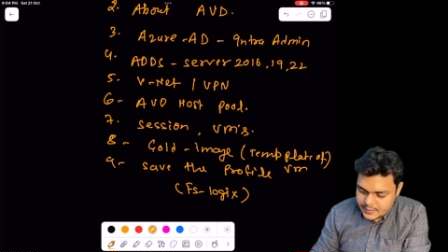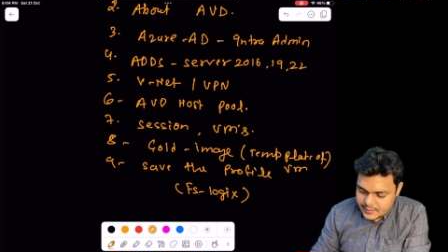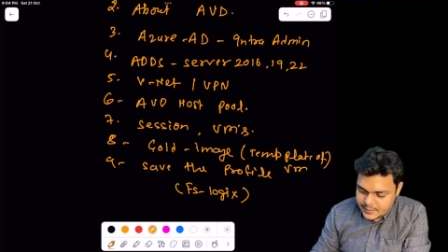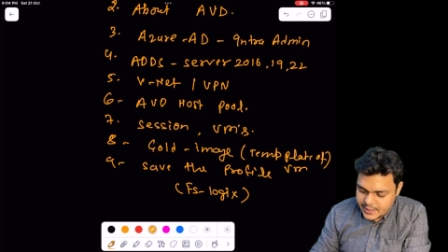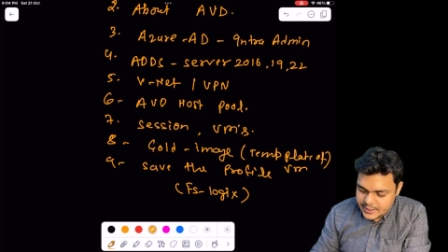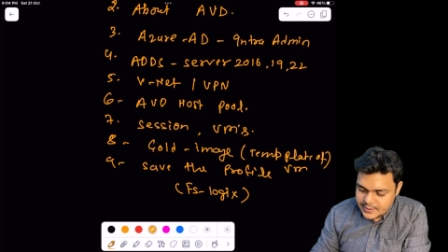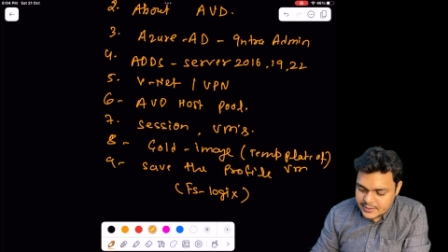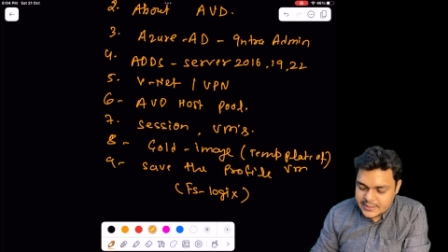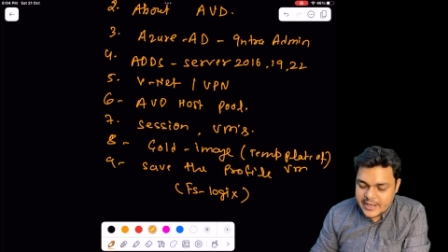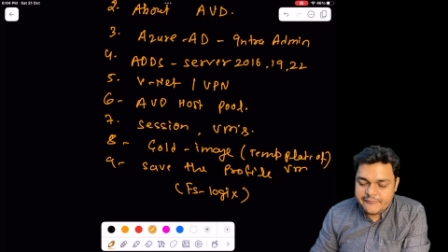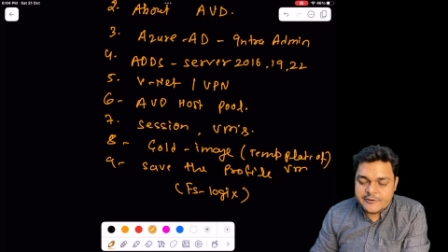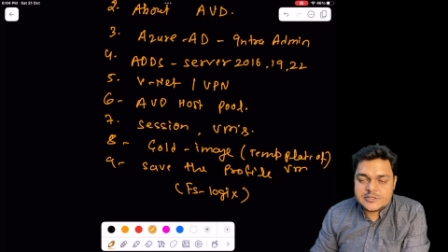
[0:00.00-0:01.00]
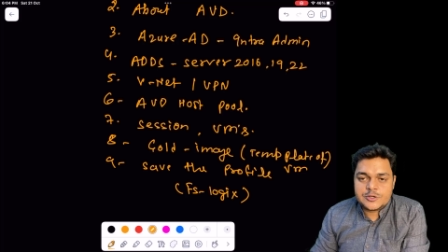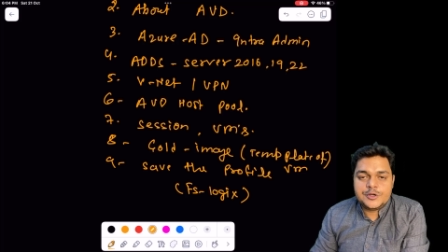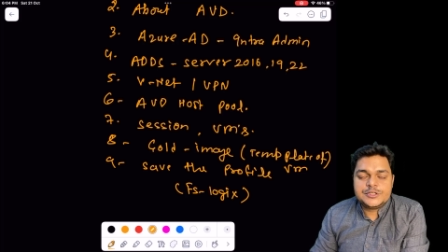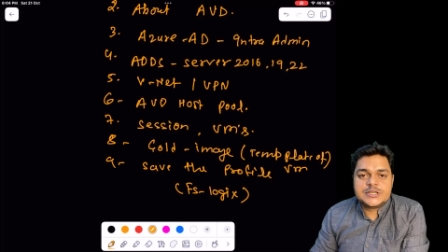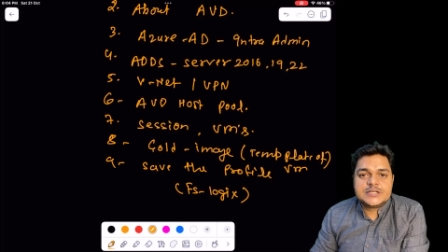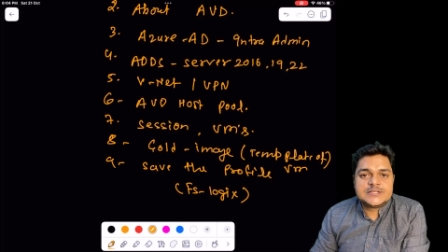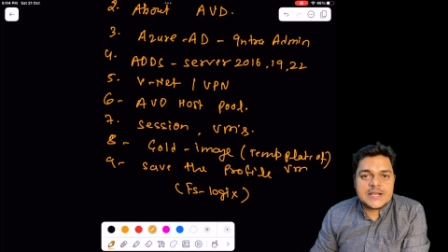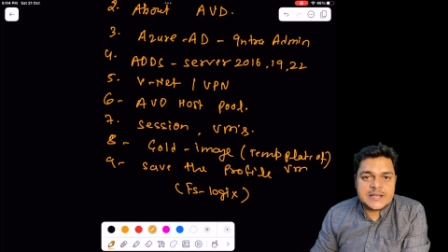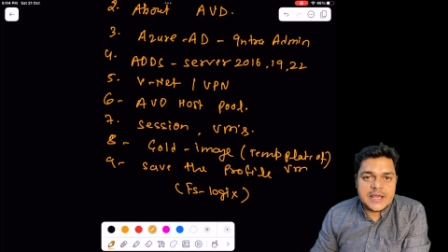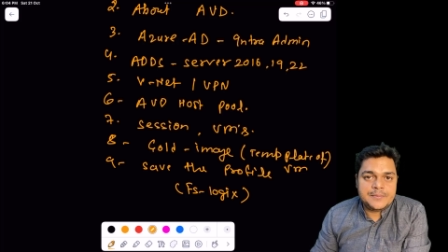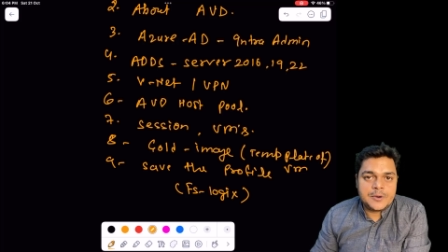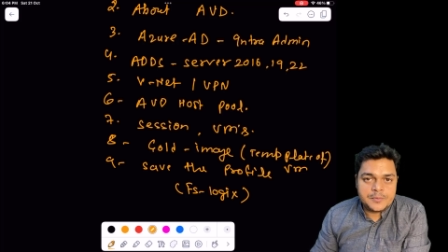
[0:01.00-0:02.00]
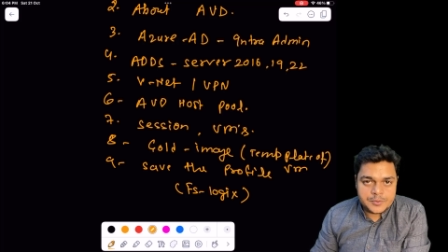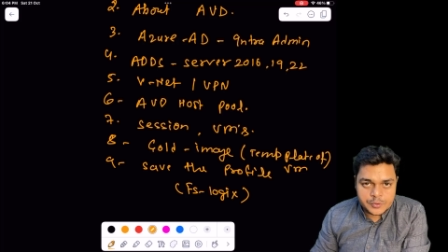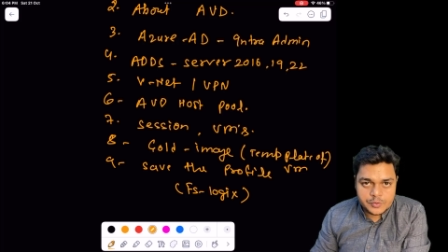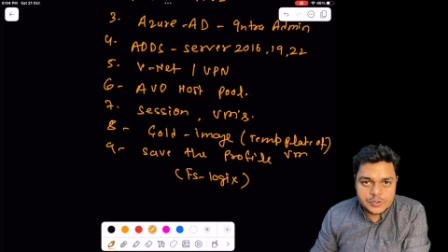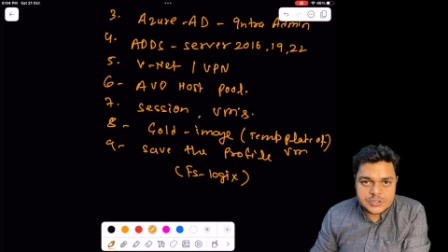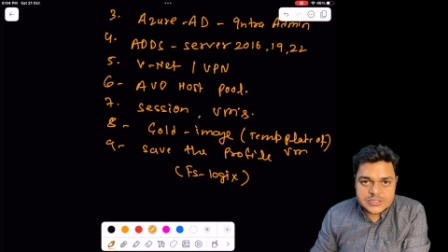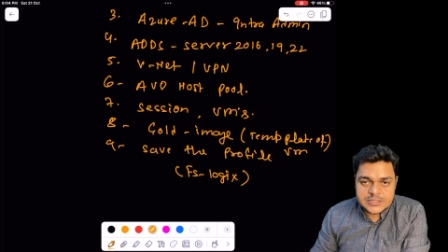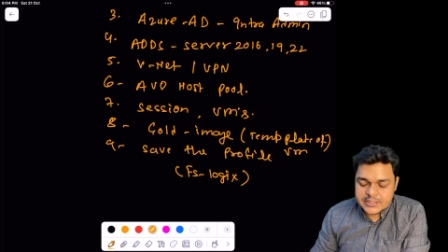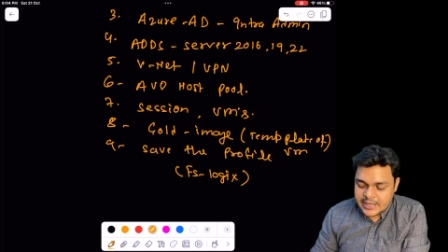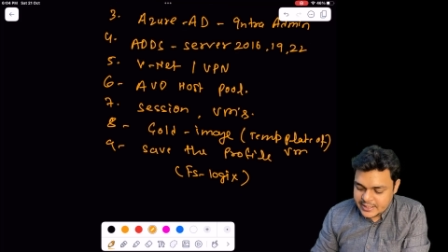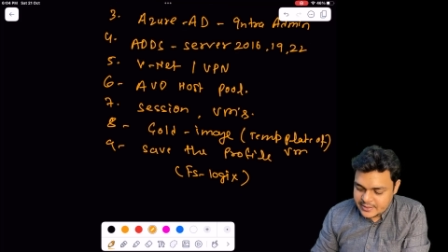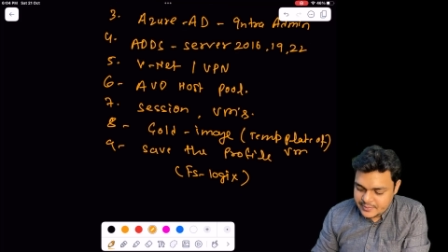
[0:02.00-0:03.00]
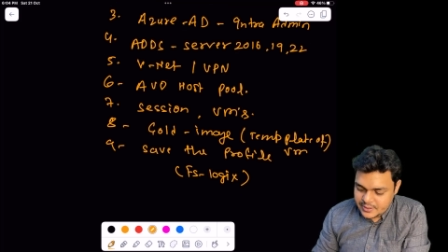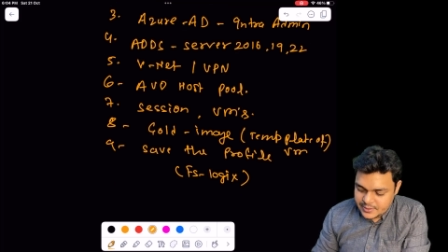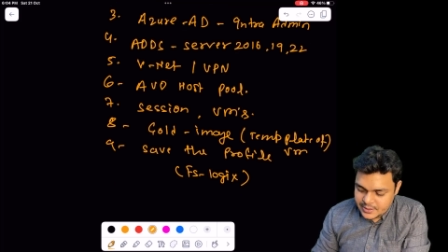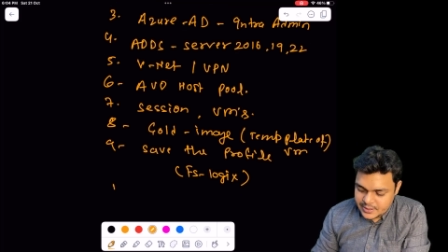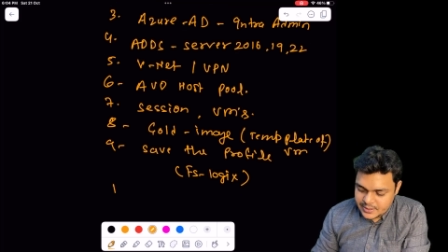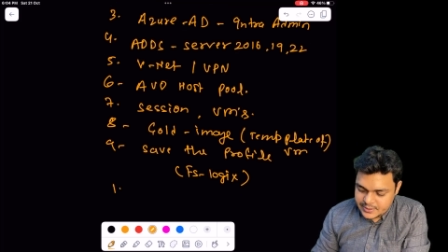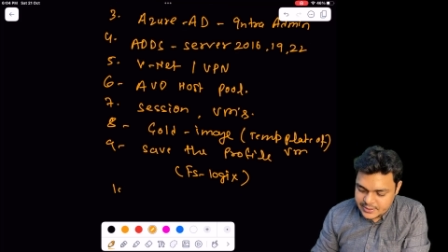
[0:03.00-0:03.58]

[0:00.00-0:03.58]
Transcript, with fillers: right? The FSLogix is the type of tools that they,